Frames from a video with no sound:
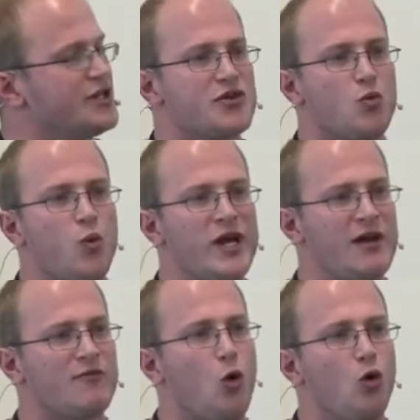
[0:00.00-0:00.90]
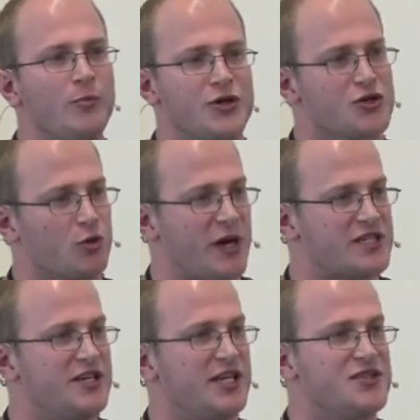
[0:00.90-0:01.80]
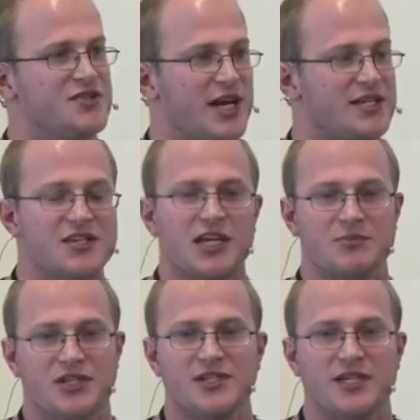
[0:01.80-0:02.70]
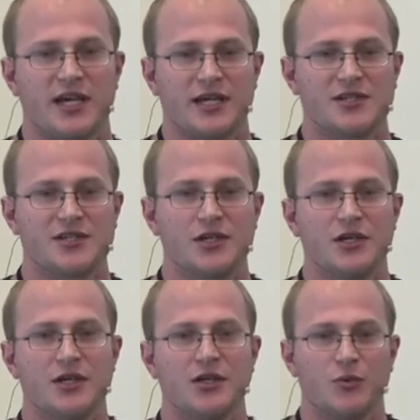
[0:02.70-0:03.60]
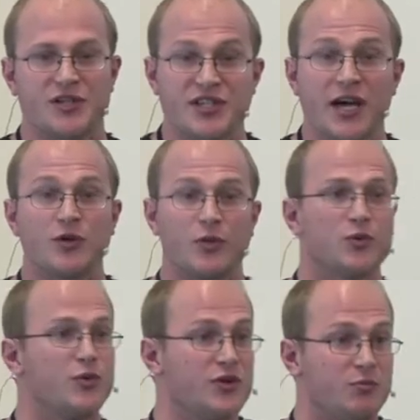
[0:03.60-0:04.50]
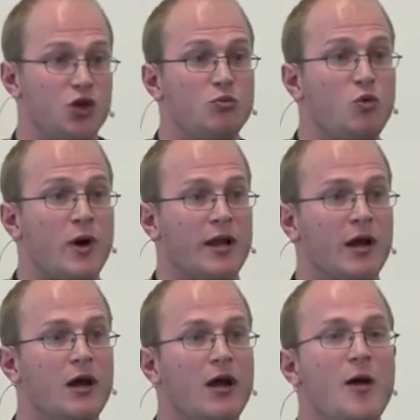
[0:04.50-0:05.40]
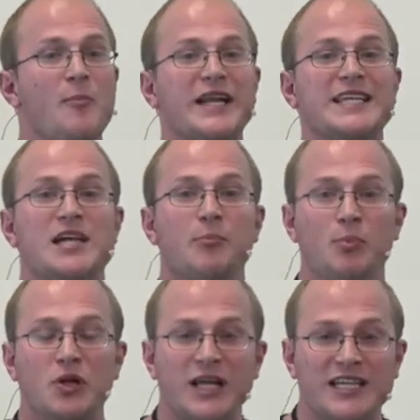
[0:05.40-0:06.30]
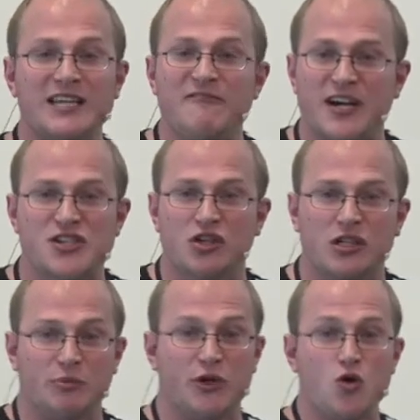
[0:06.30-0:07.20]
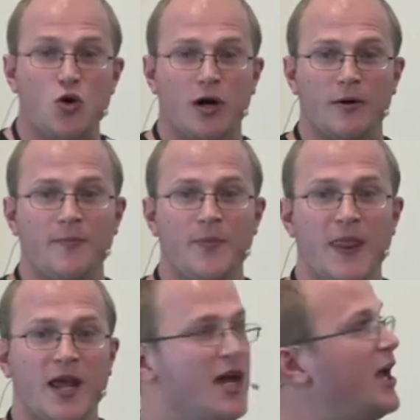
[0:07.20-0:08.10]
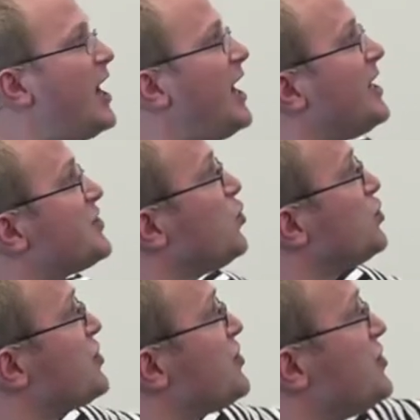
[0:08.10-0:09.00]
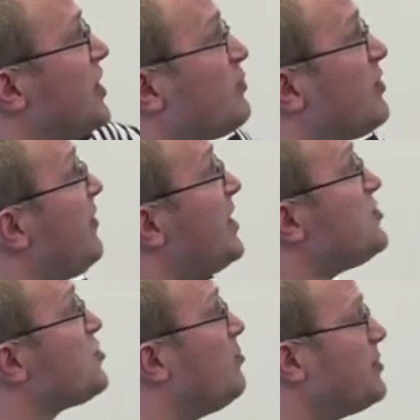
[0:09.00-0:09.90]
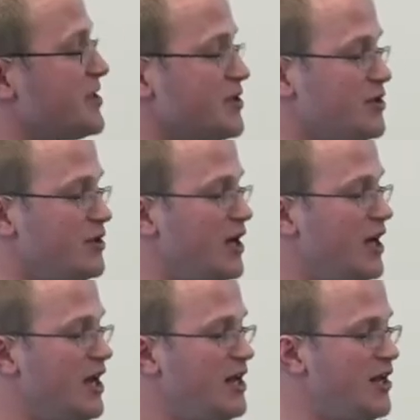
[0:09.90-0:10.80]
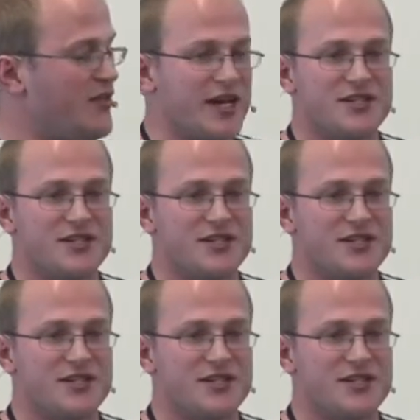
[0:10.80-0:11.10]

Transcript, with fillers: is that we have almost got back to the exact same syntax that we started with with the mutable one, but it's completely functionally pure, and it's all just done with function composition. Now that